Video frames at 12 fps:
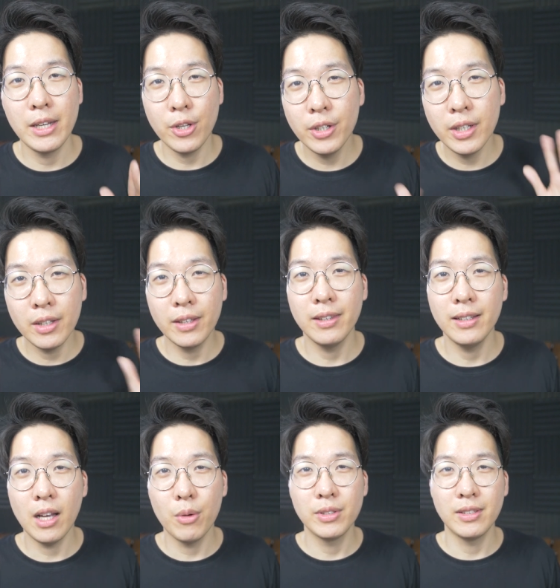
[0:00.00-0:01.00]
And the only other
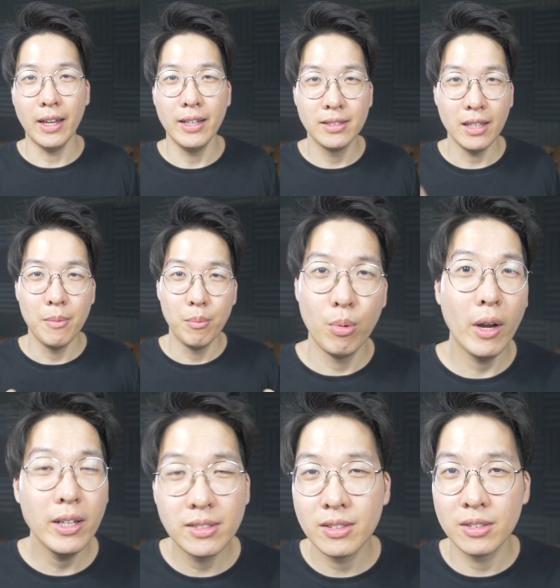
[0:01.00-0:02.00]
thing I would say is
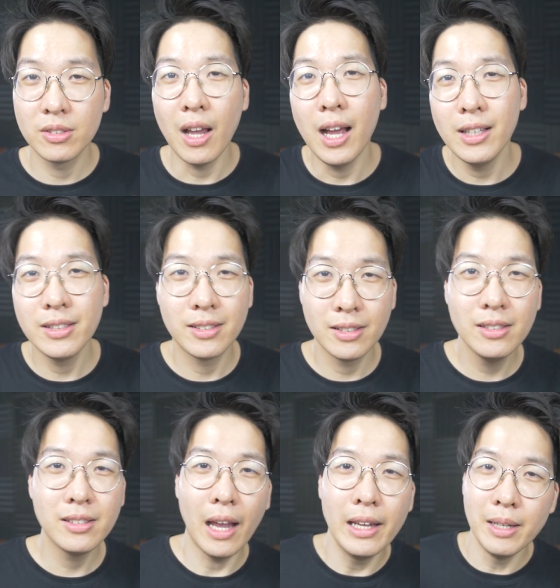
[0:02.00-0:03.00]
embrace
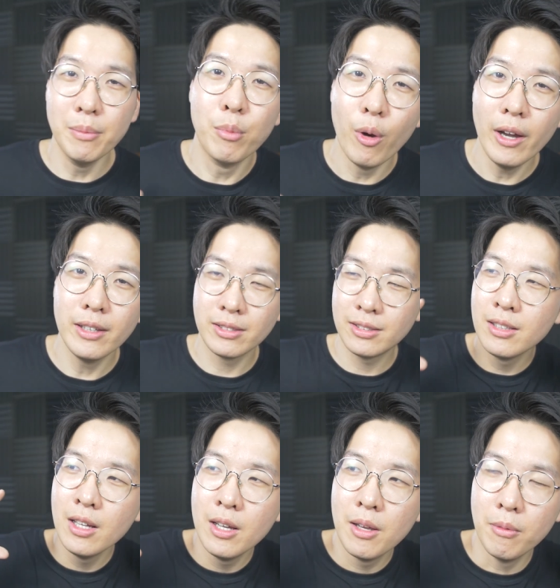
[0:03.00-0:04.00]
silences and embrace
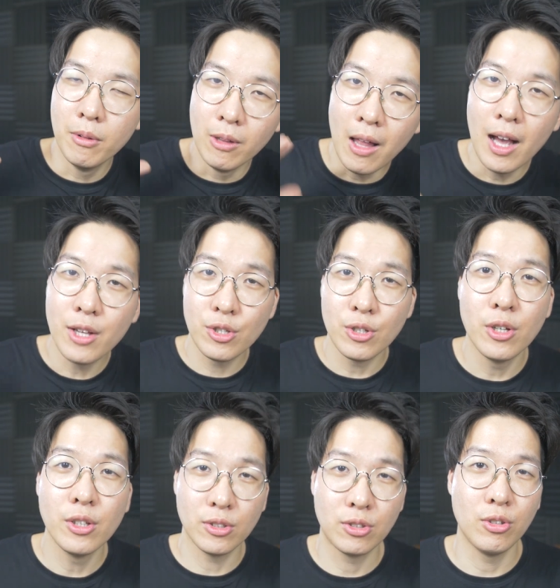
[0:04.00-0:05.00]

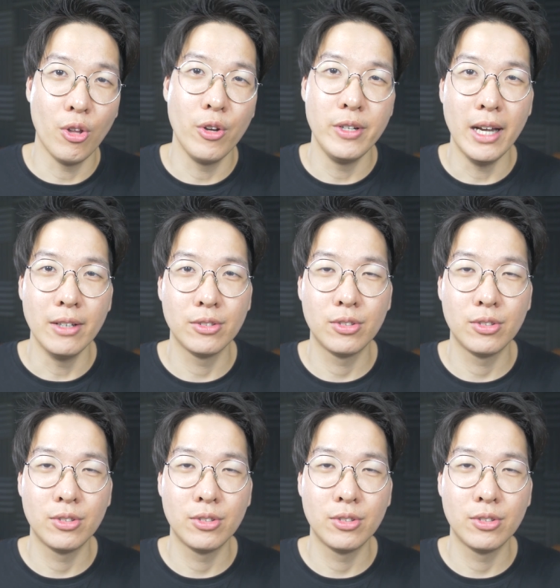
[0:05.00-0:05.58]
larger slowdowns.